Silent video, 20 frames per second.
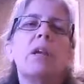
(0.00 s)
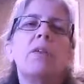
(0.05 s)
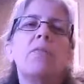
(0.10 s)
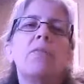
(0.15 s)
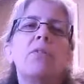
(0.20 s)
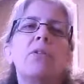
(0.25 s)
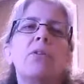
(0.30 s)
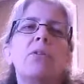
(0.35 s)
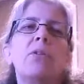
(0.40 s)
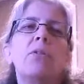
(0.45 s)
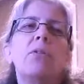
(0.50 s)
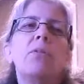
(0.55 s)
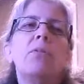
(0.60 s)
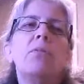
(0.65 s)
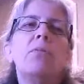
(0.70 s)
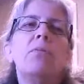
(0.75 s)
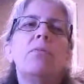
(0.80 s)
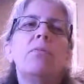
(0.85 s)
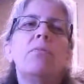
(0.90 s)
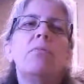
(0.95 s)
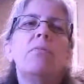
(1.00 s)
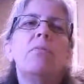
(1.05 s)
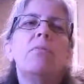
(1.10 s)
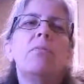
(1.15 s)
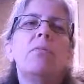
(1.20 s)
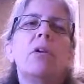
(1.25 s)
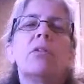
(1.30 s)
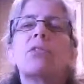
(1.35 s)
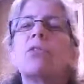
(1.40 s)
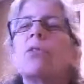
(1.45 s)
If you
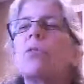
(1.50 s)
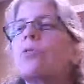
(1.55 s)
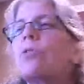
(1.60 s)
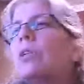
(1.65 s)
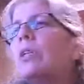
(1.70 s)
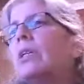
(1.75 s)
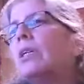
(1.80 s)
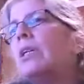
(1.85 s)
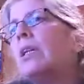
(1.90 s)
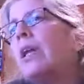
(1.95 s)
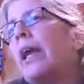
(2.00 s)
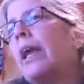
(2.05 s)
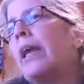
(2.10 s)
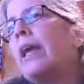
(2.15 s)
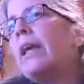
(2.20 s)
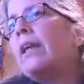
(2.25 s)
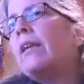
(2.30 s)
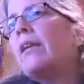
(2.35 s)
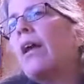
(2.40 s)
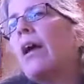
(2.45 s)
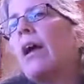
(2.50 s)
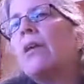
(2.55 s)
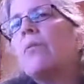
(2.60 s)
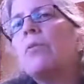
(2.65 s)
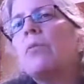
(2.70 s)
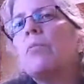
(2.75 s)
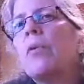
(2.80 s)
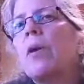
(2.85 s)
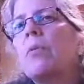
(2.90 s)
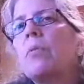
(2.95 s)
are told you need 8,
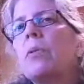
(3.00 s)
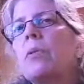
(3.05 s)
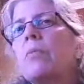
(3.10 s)
I would